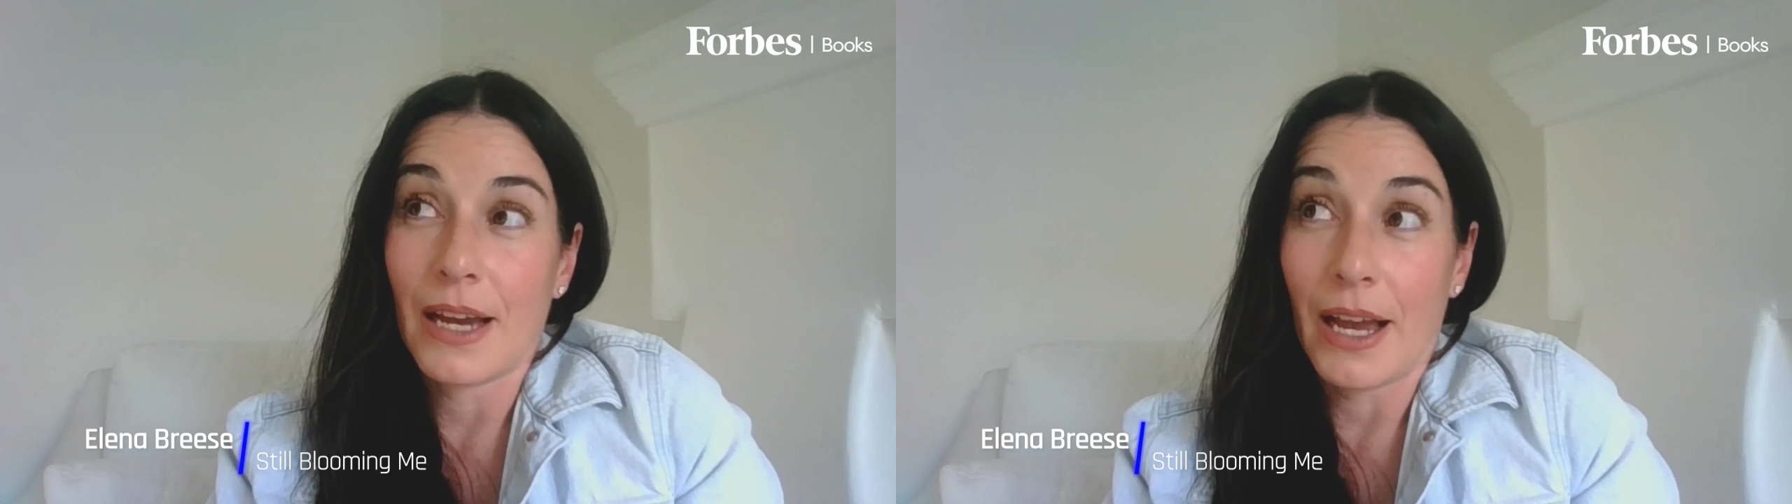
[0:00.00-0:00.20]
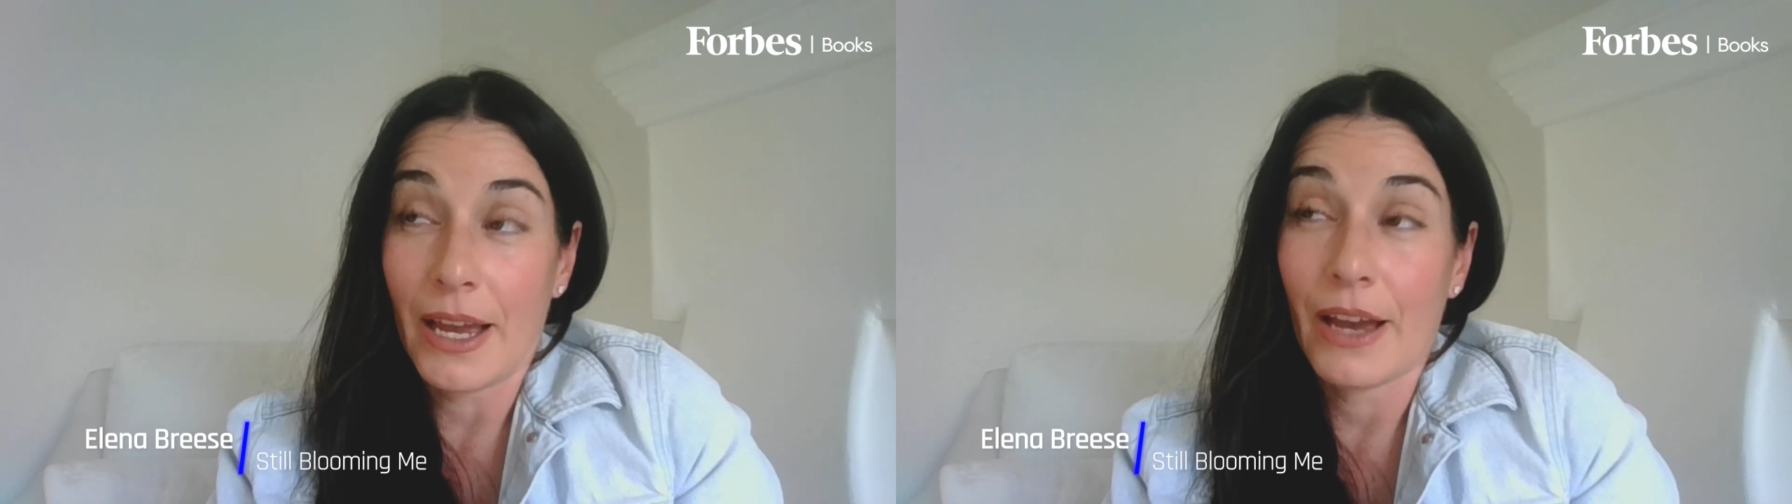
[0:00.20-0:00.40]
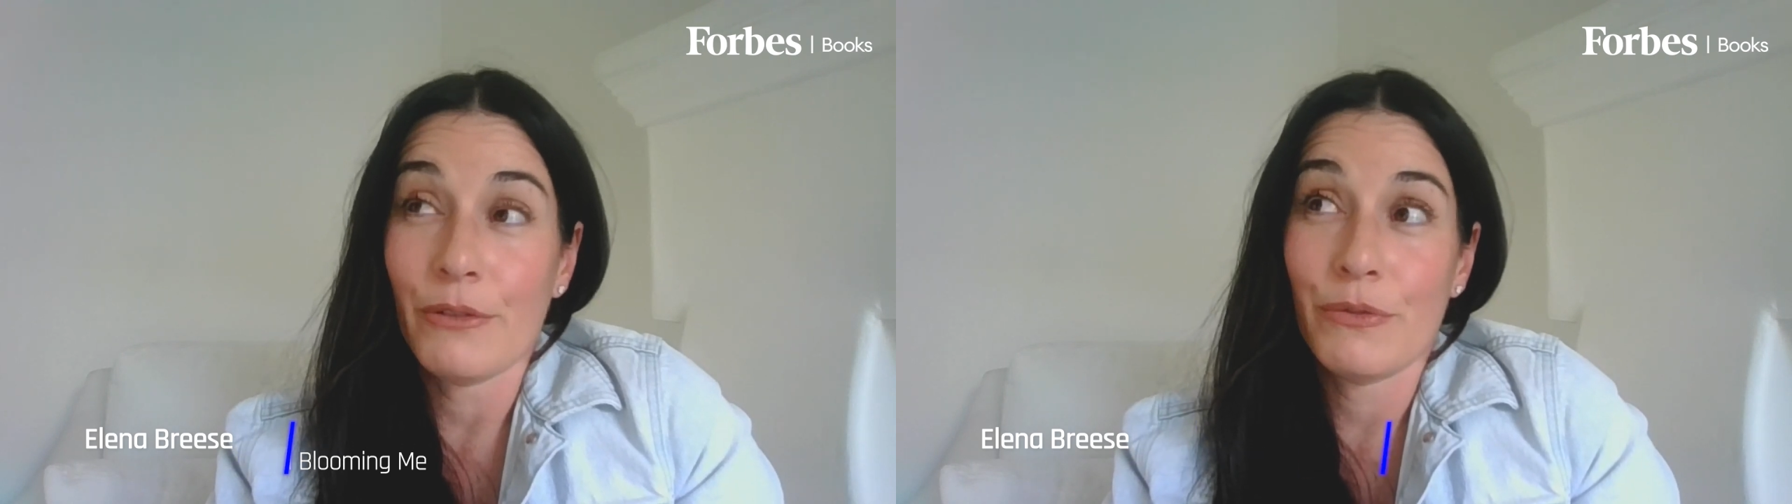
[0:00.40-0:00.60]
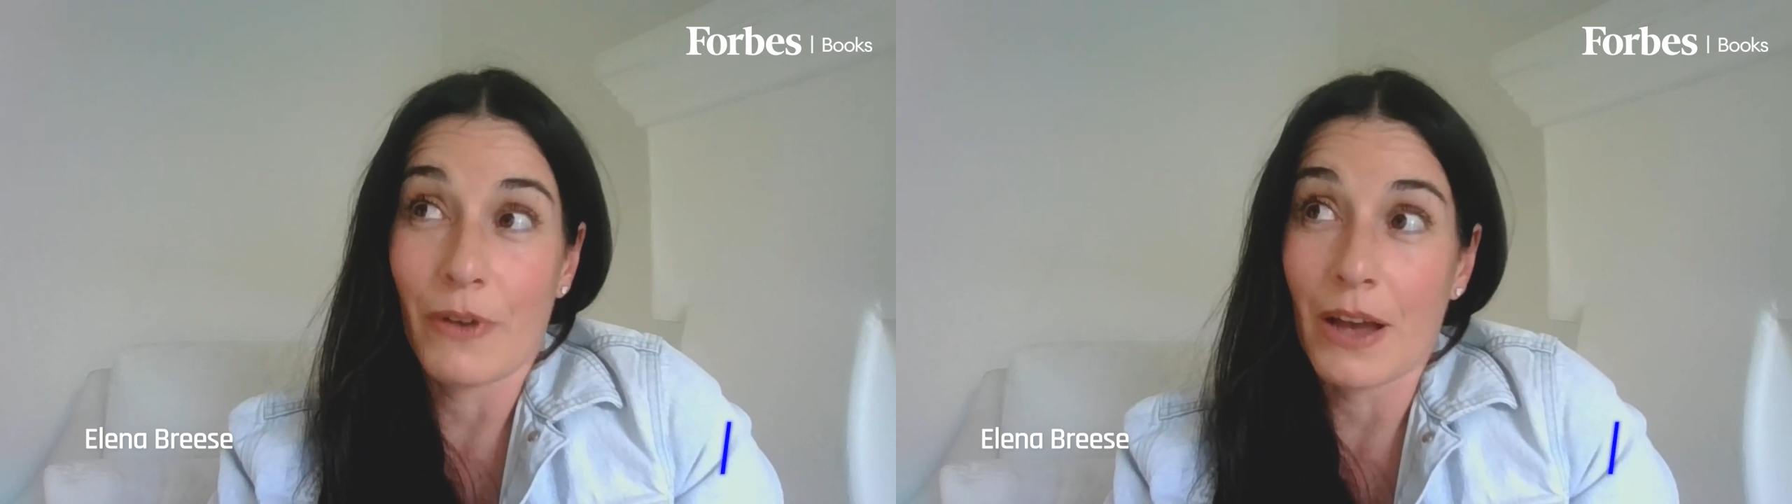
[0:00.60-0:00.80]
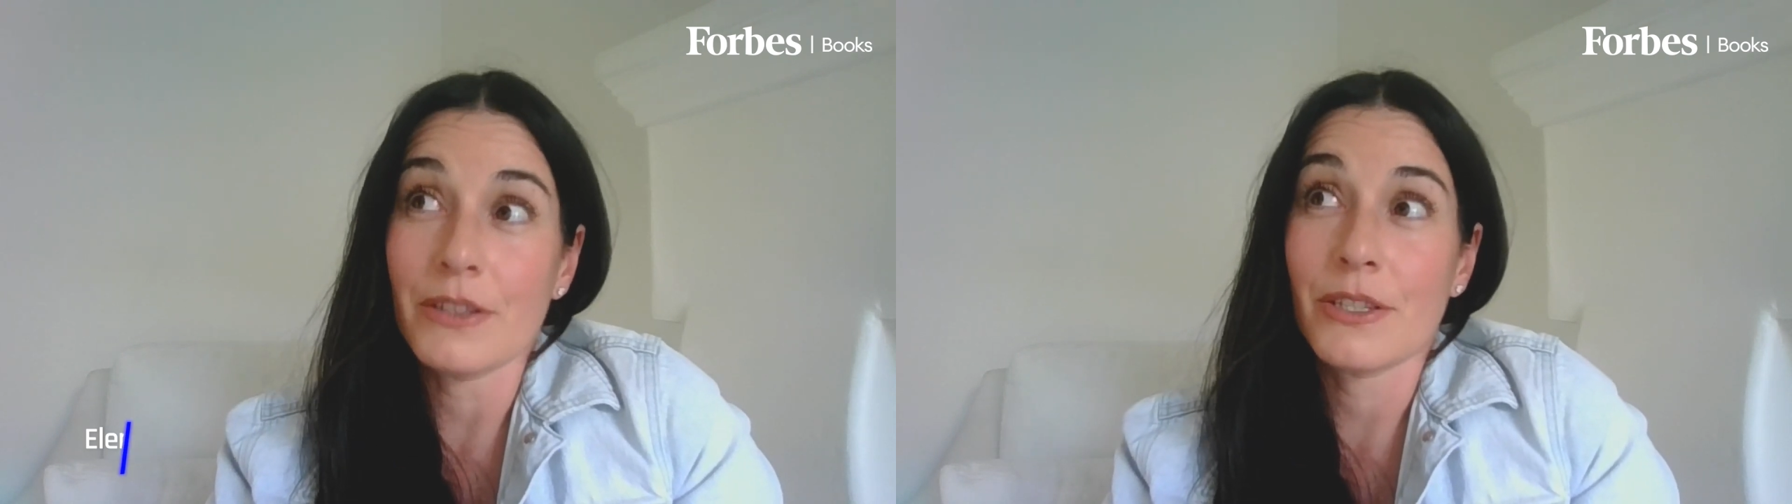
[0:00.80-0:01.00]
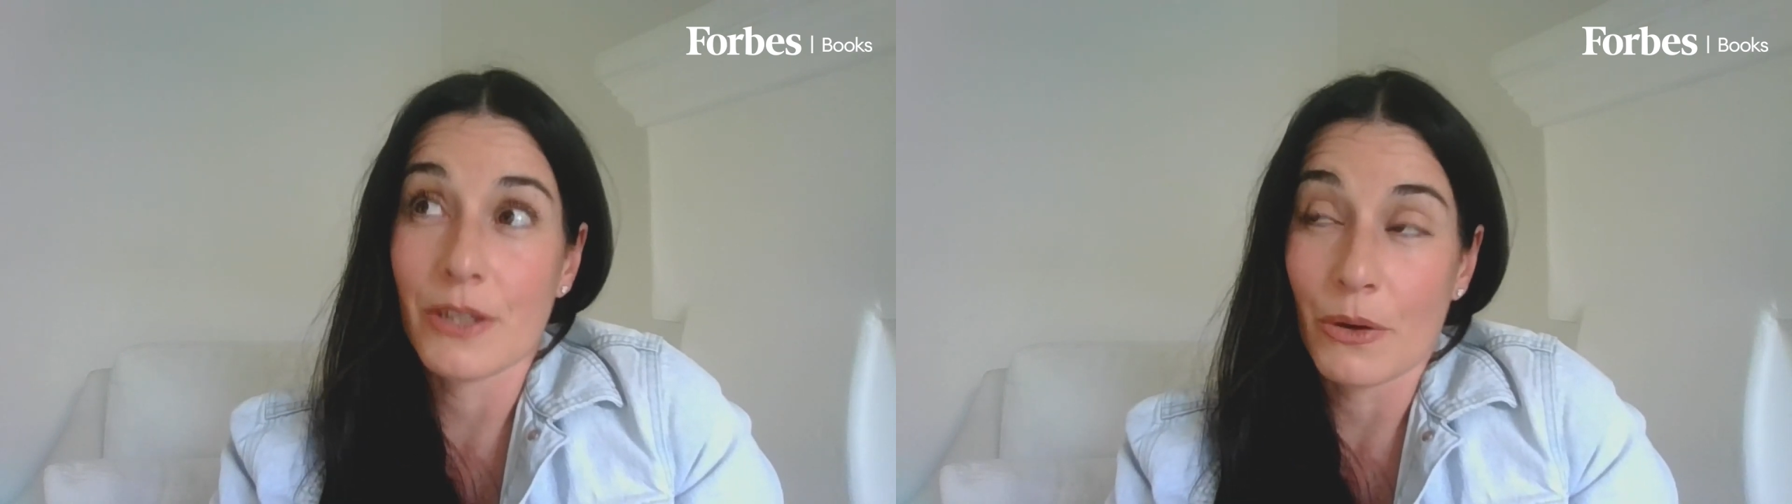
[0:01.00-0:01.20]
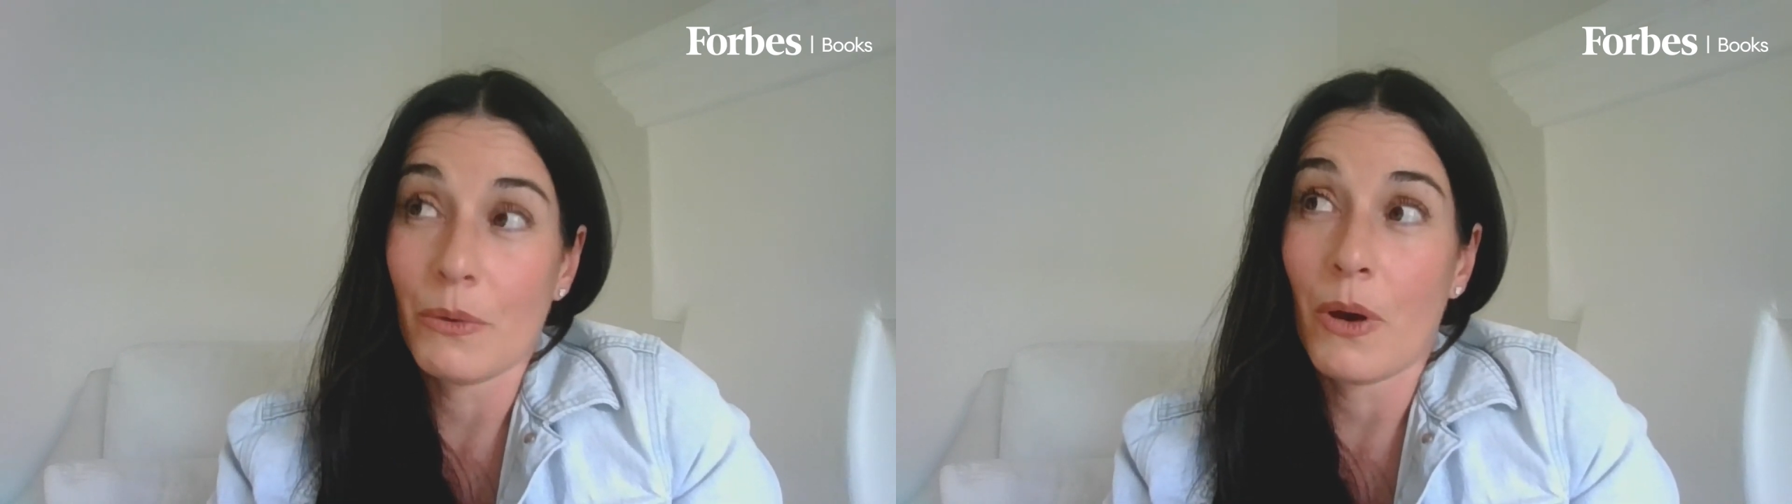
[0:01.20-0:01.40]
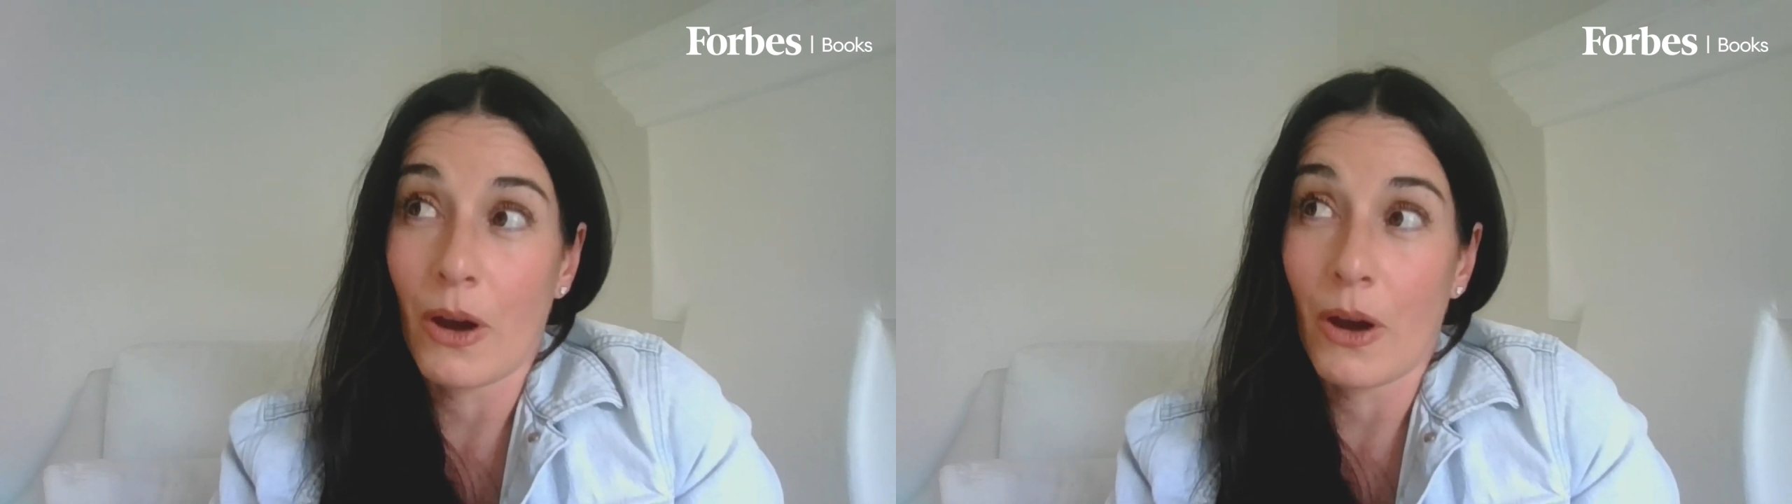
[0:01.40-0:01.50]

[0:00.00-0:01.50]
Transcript: have fought so